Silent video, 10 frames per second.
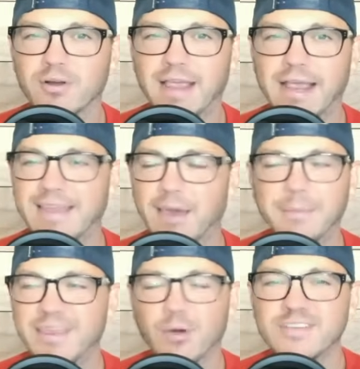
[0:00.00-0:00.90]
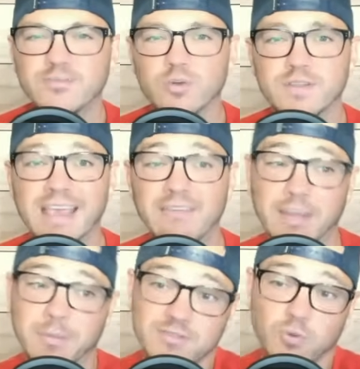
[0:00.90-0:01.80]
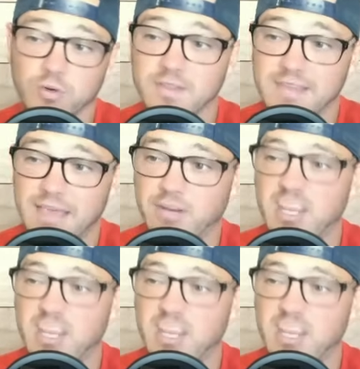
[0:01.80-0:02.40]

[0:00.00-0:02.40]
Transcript: And I mean, they only scored 70, but scoring 70